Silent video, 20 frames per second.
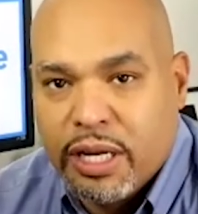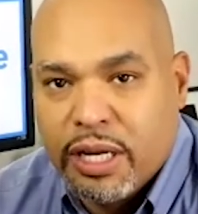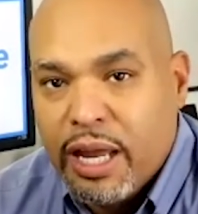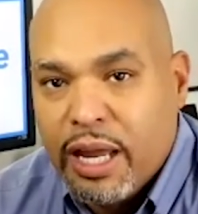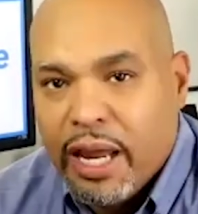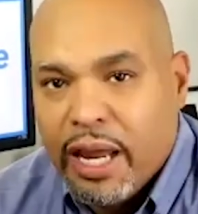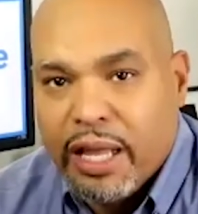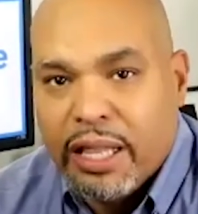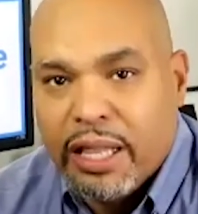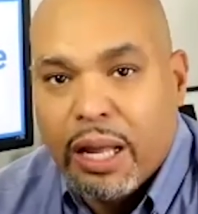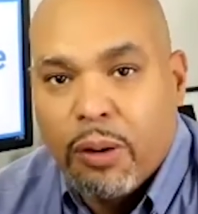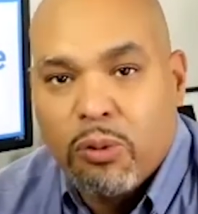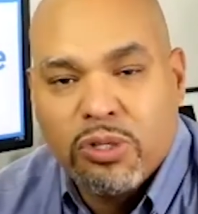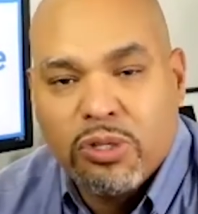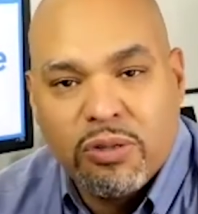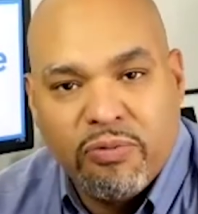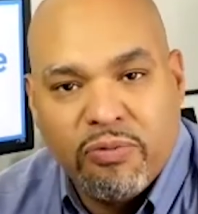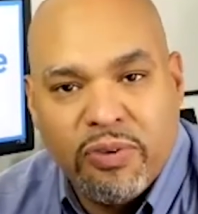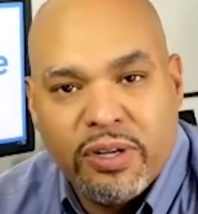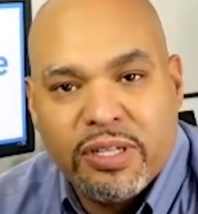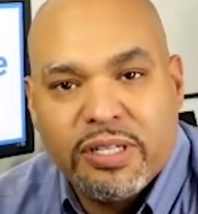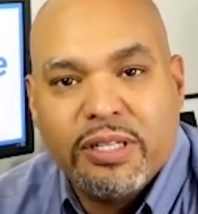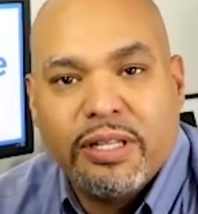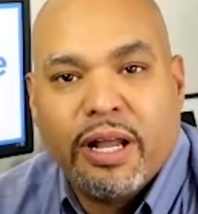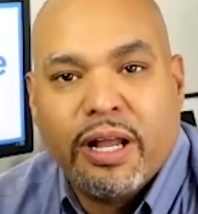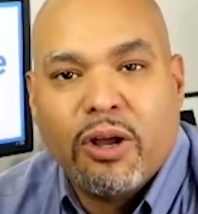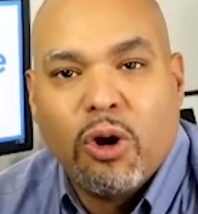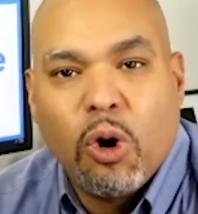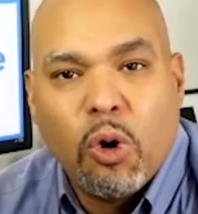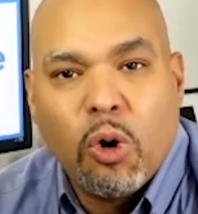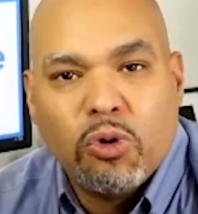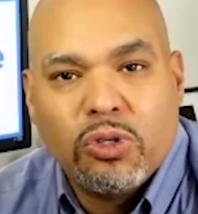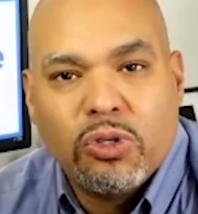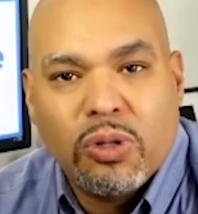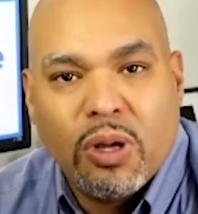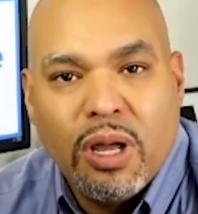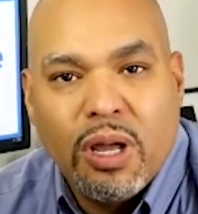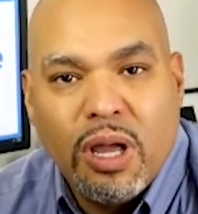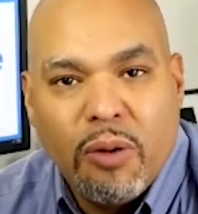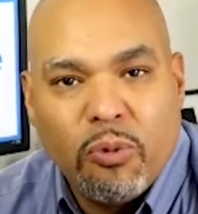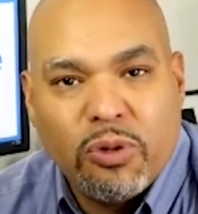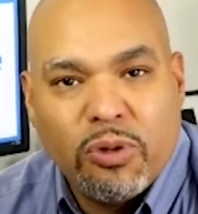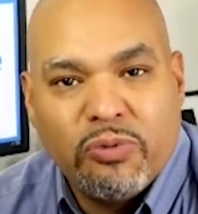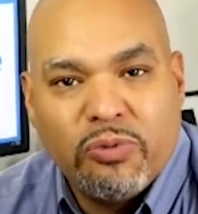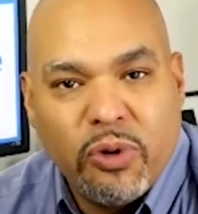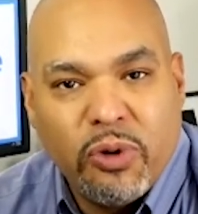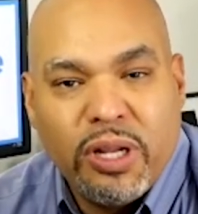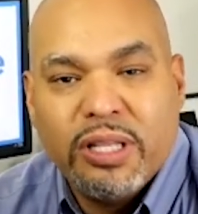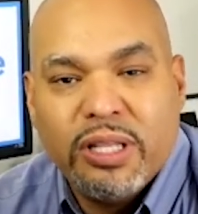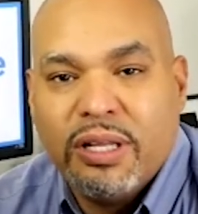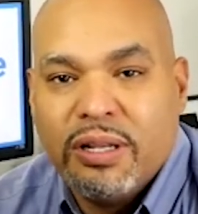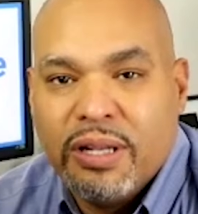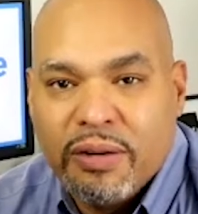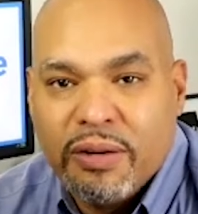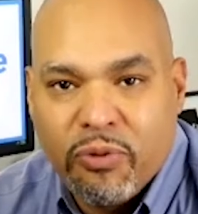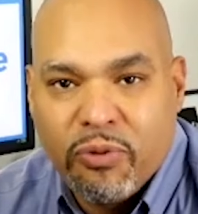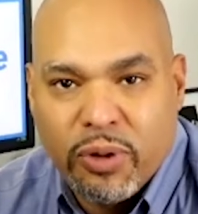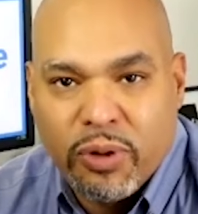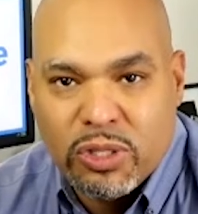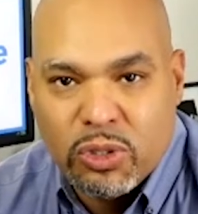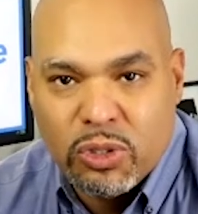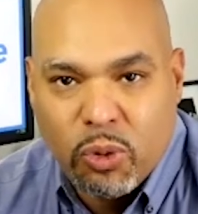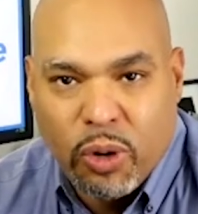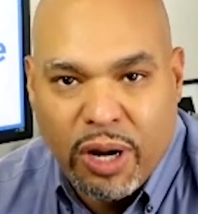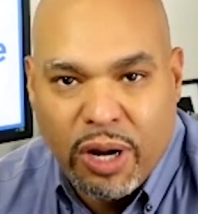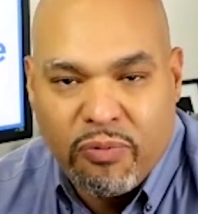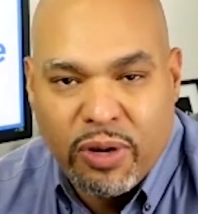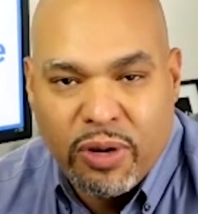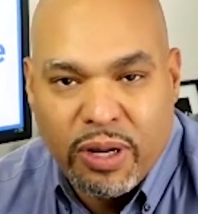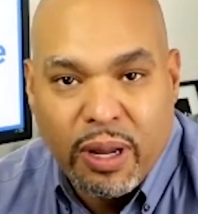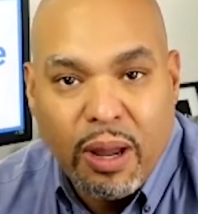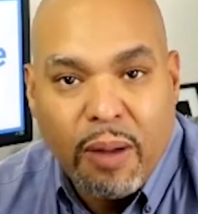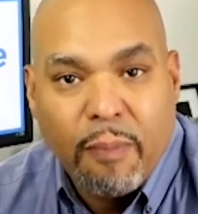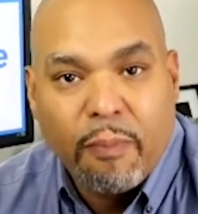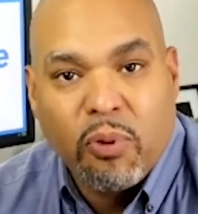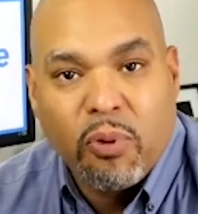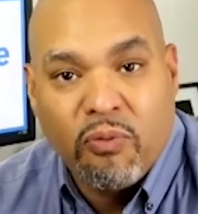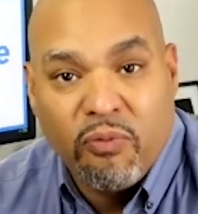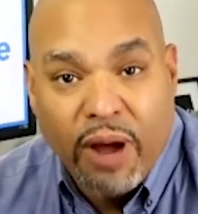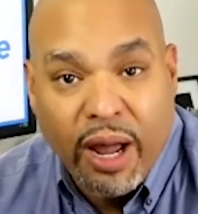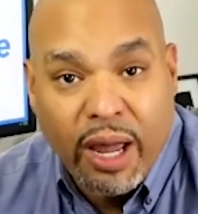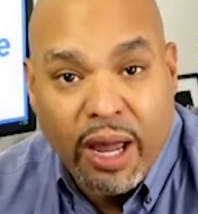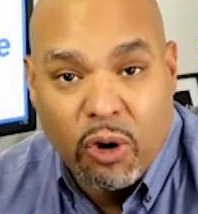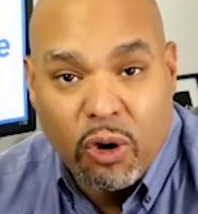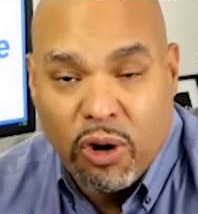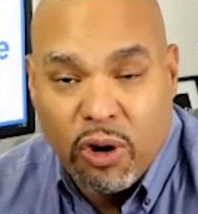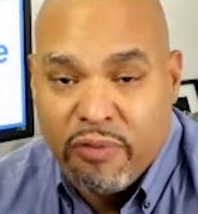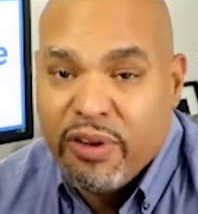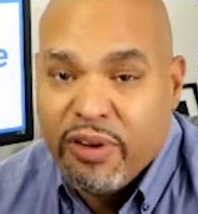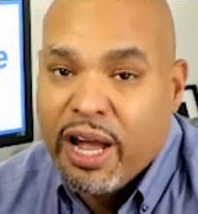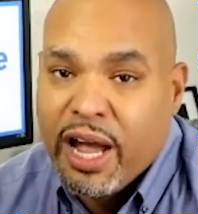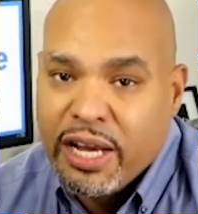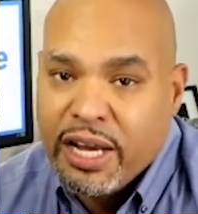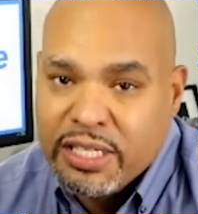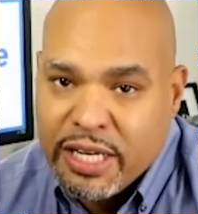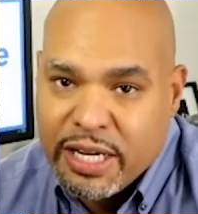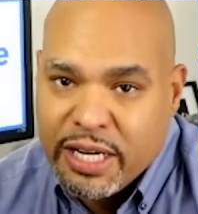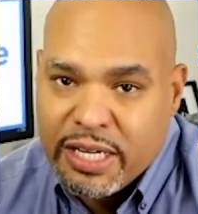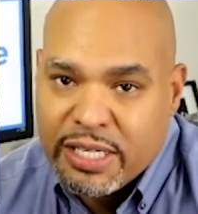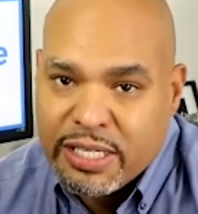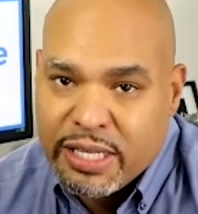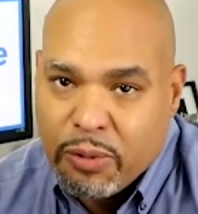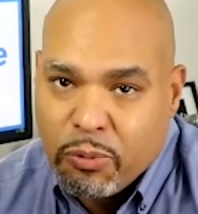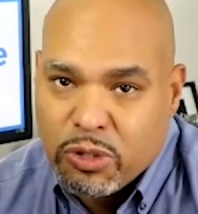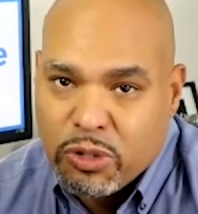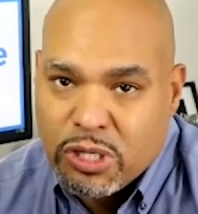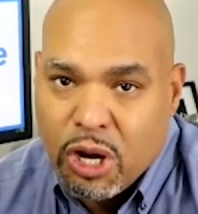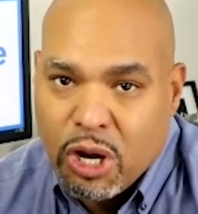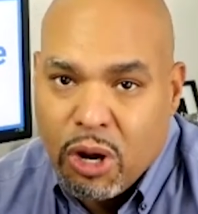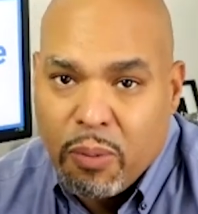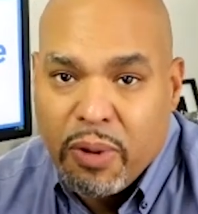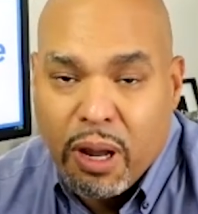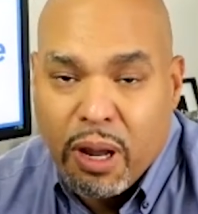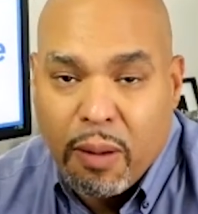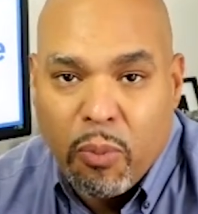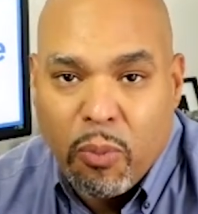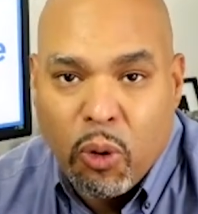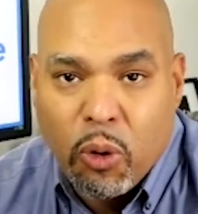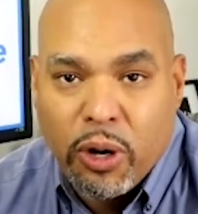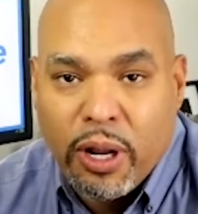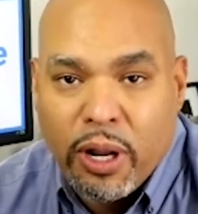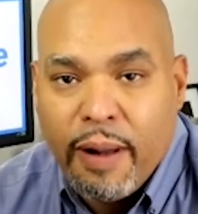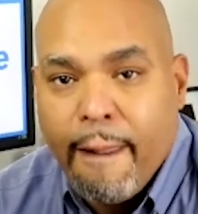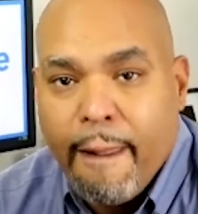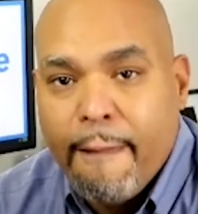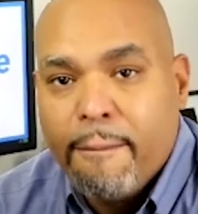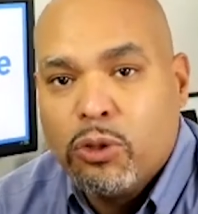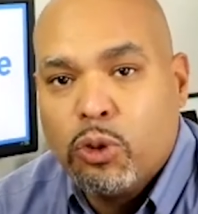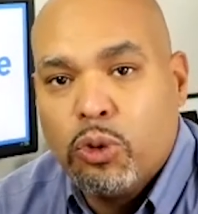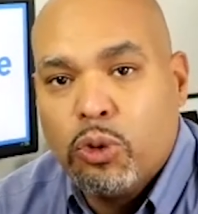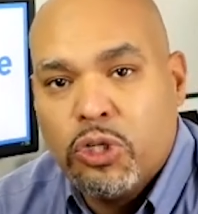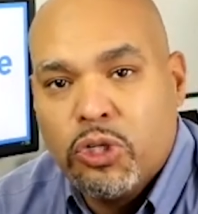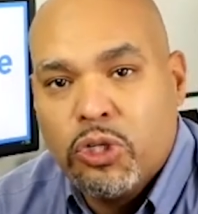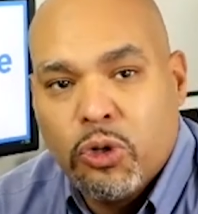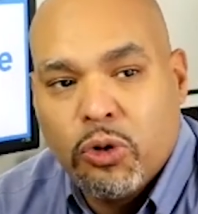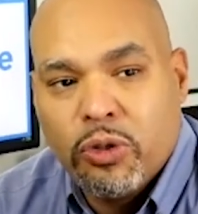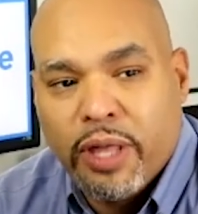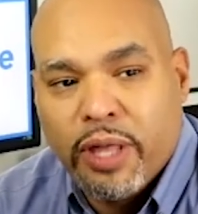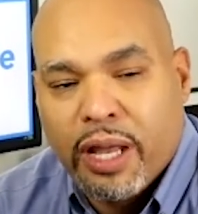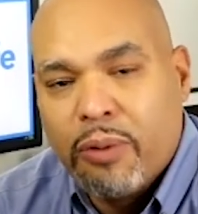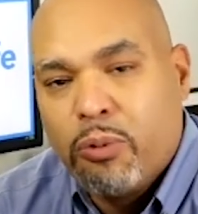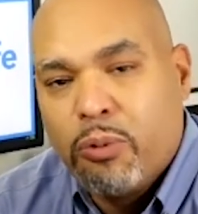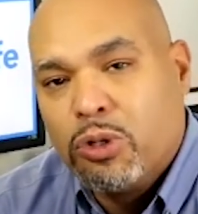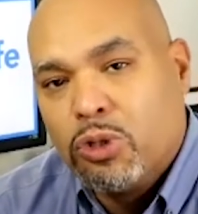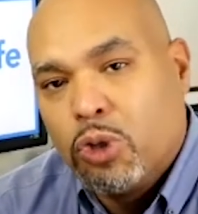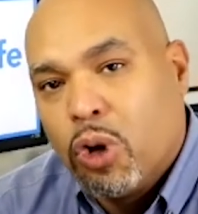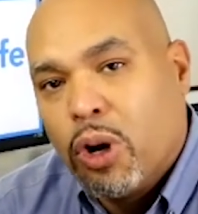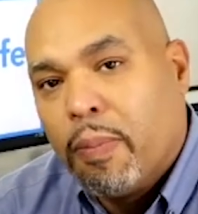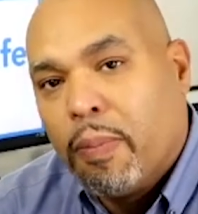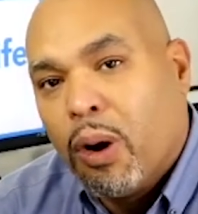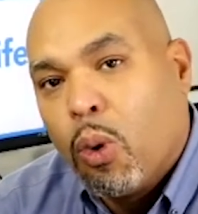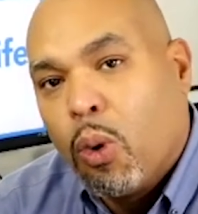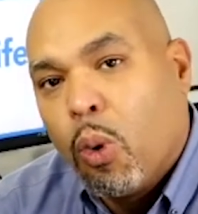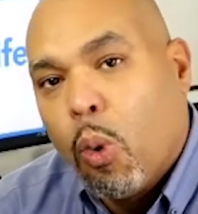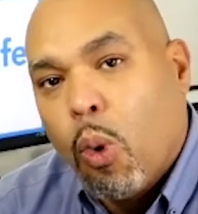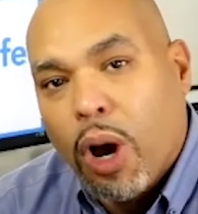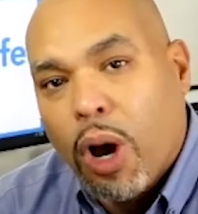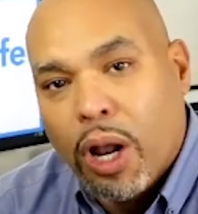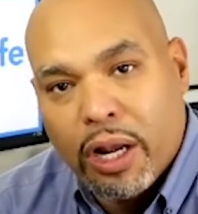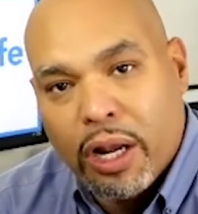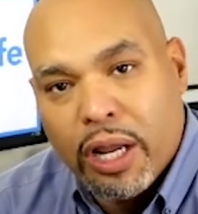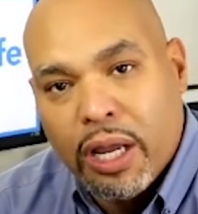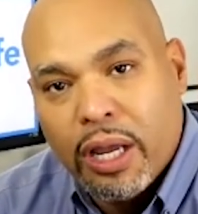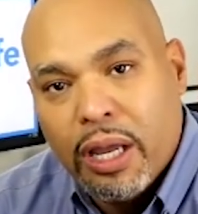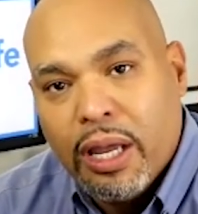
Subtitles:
And that was the vision that Coast was really delivering to every provider, every hygienist that was coming on board, to ensure that it was all about quality.